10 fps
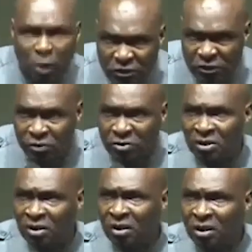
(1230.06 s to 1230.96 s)

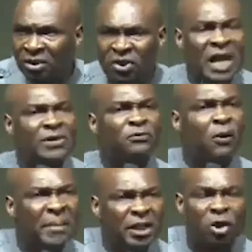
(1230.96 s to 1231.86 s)
pursuit.
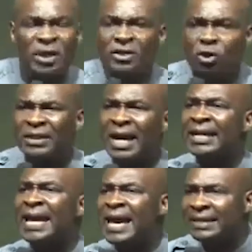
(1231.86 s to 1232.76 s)
Transformation is not an
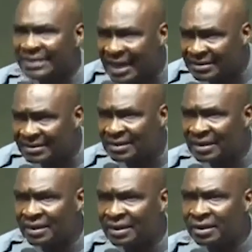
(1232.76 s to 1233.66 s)
inheritance.
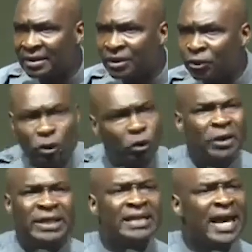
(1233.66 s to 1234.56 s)
You
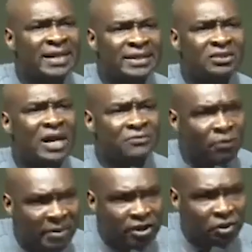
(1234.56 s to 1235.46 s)
don't inherit
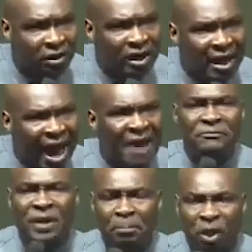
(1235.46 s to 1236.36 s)
transformation.
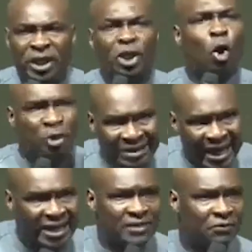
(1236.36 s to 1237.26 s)
Everybody
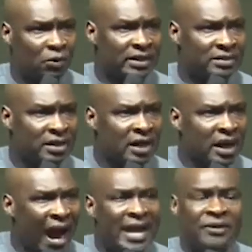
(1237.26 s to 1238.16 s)
contends for it.
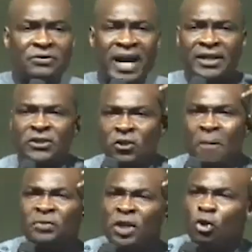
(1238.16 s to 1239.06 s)
And if there is
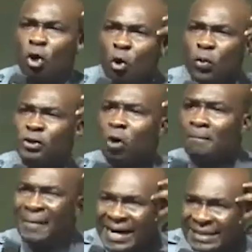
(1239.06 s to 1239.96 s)
something wrong with
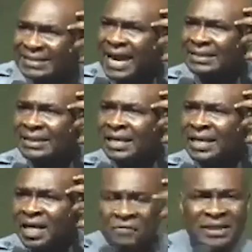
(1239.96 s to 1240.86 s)
your mindset,
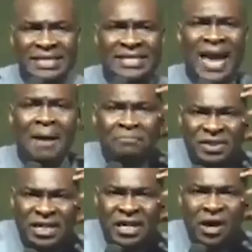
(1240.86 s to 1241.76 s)
if it is
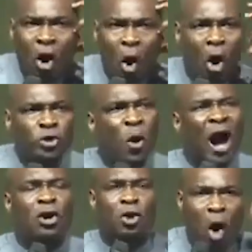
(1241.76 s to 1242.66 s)
empty or you
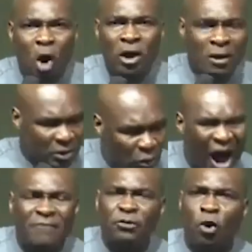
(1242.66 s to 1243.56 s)
are wrong, you
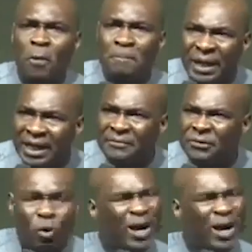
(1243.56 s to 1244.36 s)
have wrong beliefs, you